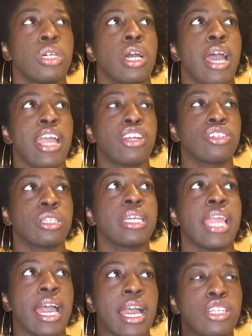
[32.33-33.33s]
I
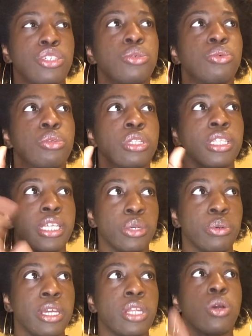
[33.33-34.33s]
do
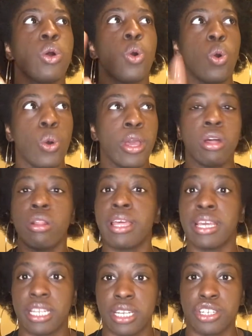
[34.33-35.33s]
liquid, oil,
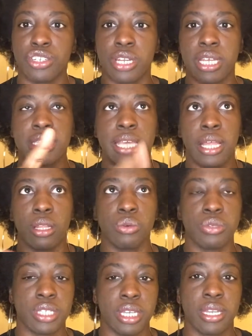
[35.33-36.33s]
and conditioner. That's
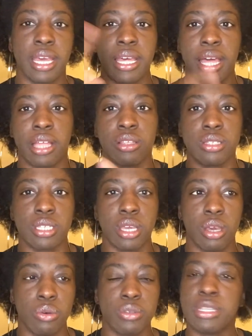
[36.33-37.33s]
LOC, not
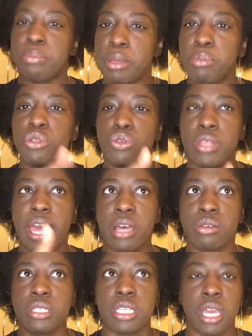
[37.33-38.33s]
LCO. Some people do the
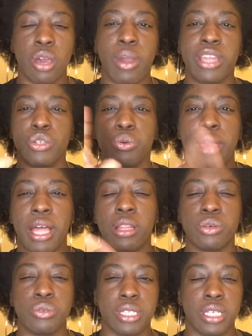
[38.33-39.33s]
LCO. I do
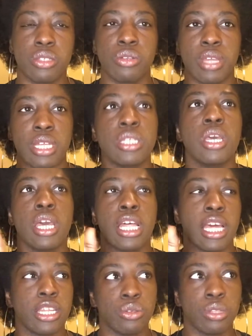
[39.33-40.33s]
LOC. So
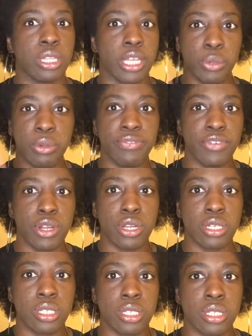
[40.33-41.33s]
I do the liquid
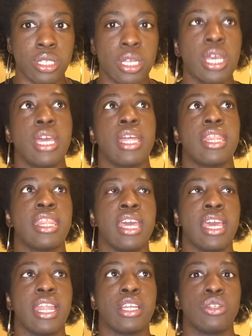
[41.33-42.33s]
first,
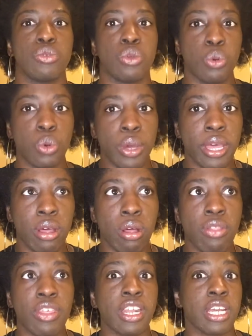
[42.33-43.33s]
then I do the
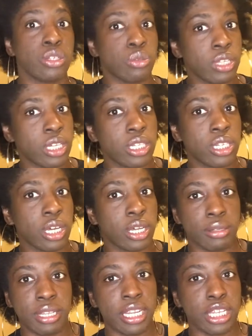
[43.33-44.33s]
oil, then I do
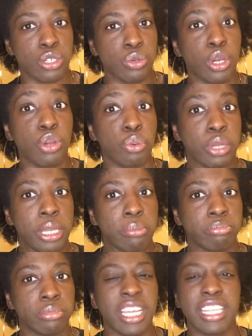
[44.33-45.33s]
then I do a cream,
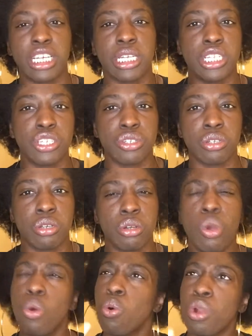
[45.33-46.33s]
not the conditioner,
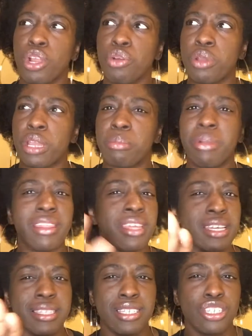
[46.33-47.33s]
or cream. I
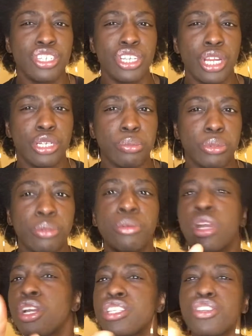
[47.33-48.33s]
think it's interchangeable.
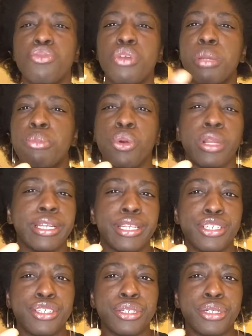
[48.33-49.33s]
It's a cream or
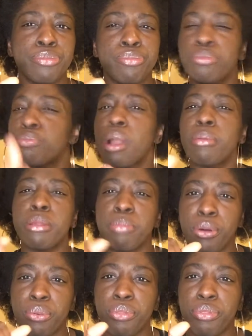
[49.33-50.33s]
conditioner, probably
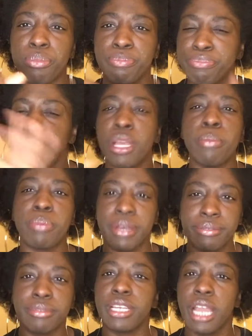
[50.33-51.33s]
both.
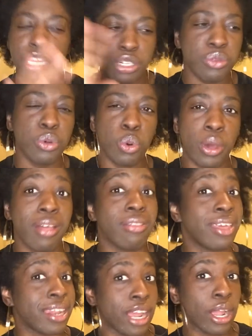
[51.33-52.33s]
But I do the oil,
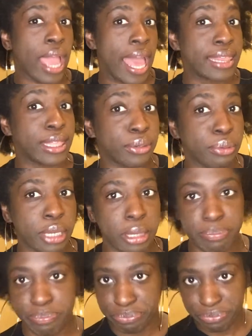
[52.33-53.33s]
then I add the
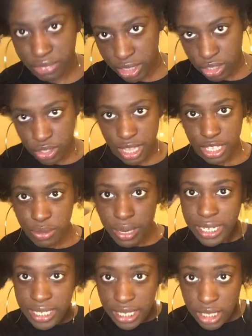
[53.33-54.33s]
cream. So that's what
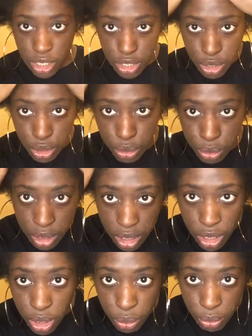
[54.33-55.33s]
I did too
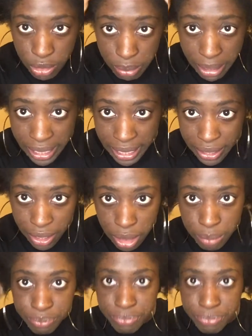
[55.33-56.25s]
with my hair.